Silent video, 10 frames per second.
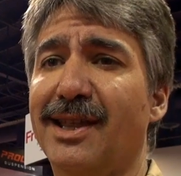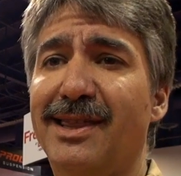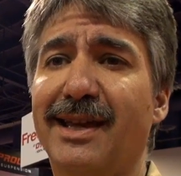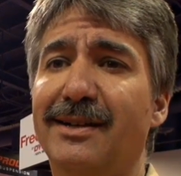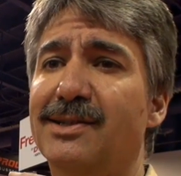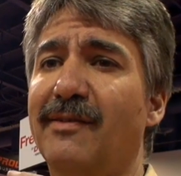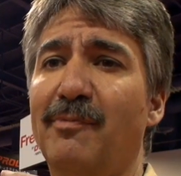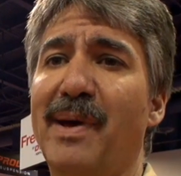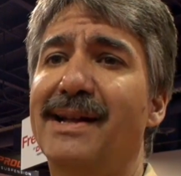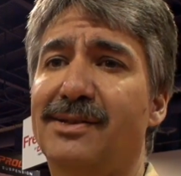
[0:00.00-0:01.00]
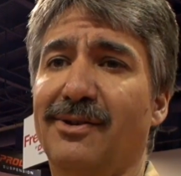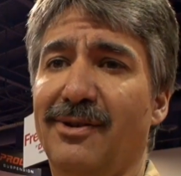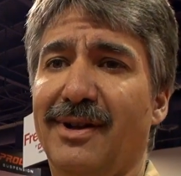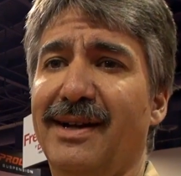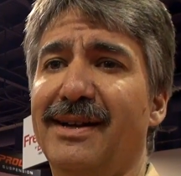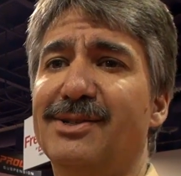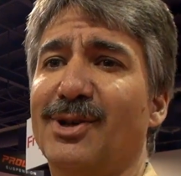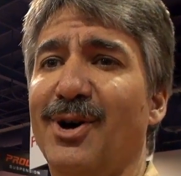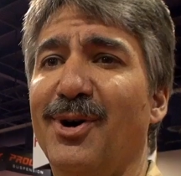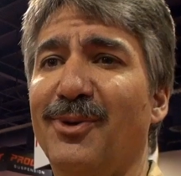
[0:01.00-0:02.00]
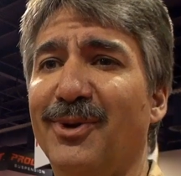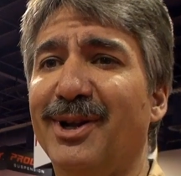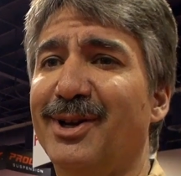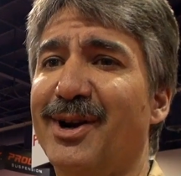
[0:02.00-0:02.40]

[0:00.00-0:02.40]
the thickness of a pencil. So really,